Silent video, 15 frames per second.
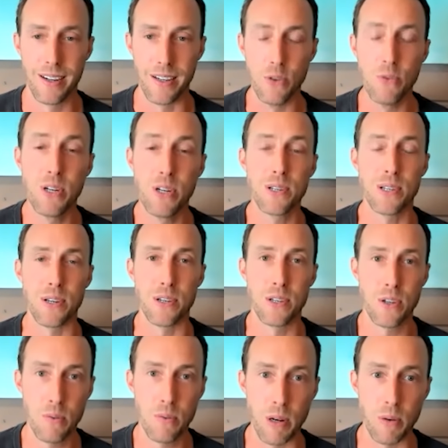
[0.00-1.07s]
you just
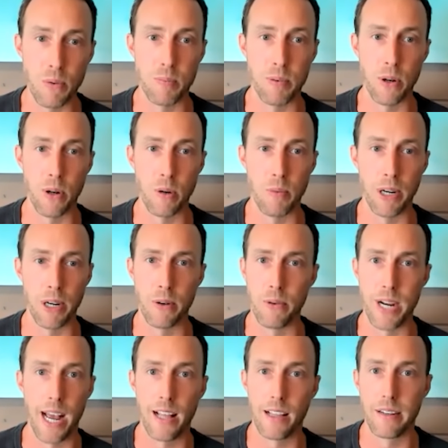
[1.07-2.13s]
assumed it was pure, but in
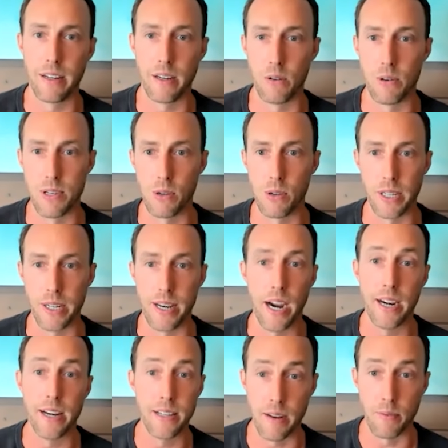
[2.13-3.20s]
reality, it was only
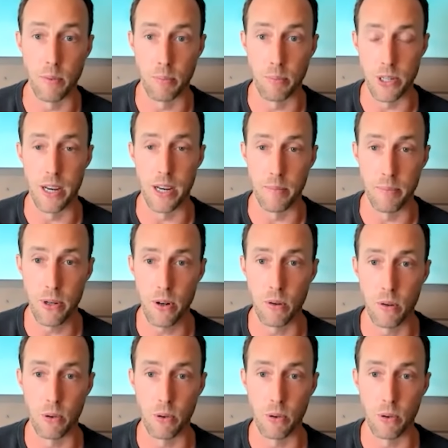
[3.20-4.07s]
97% pure.